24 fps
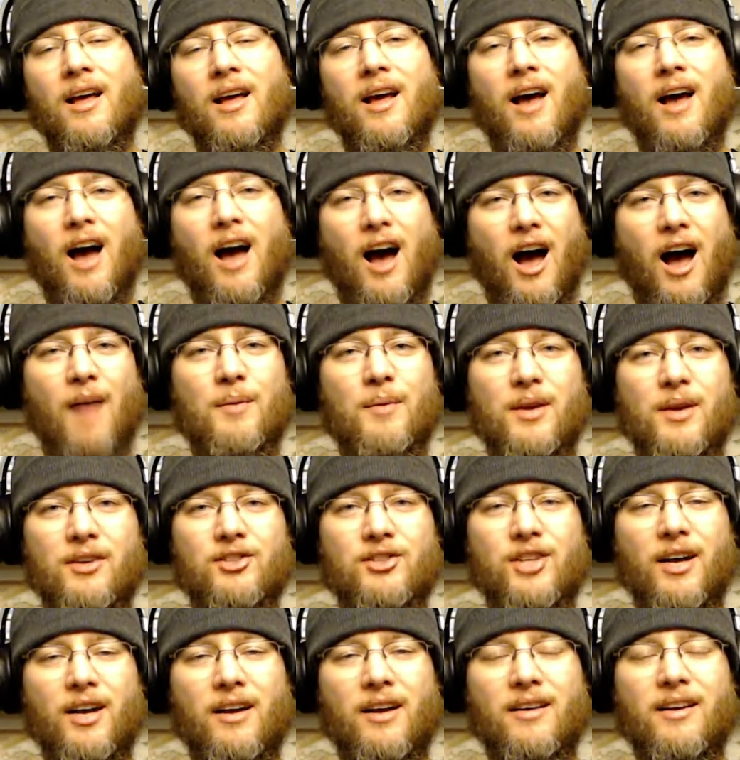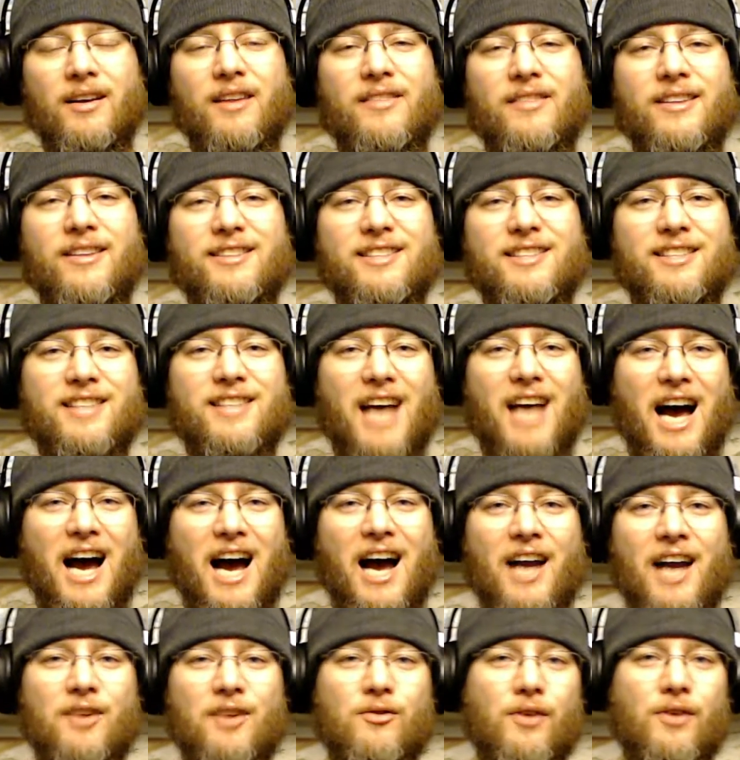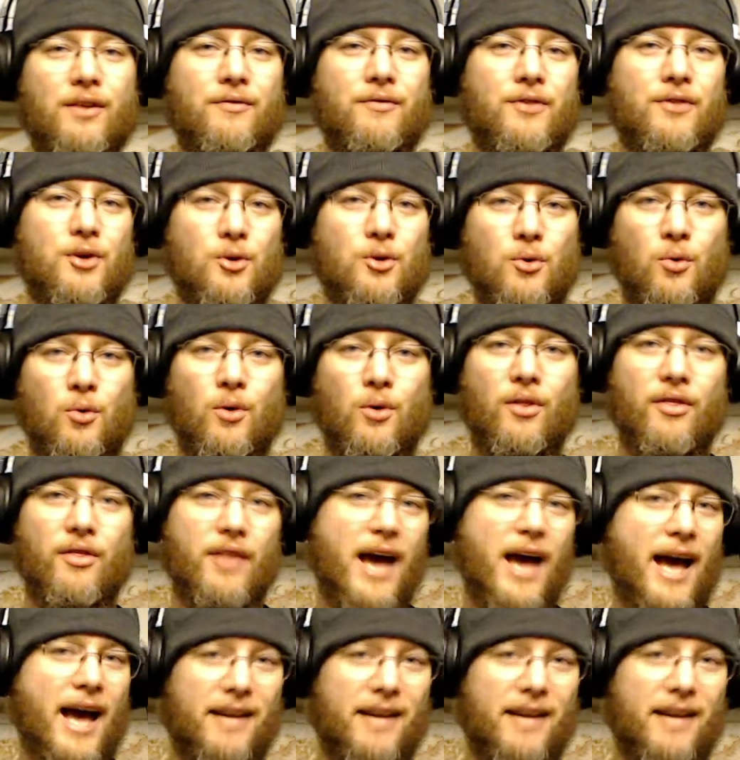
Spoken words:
I'm EJ, and this is I'd Review That.